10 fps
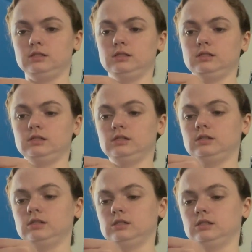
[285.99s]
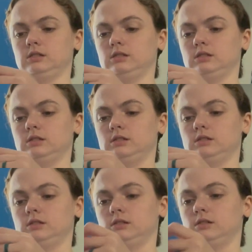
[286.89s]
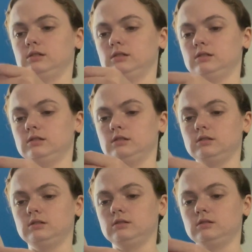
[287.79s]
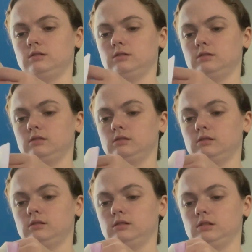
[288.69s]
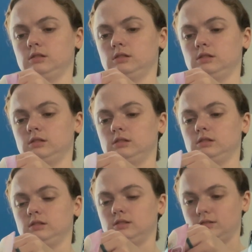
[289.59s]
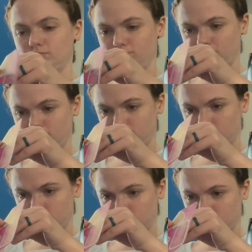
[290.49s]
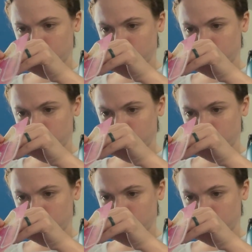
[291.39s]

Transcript: Nothing is said.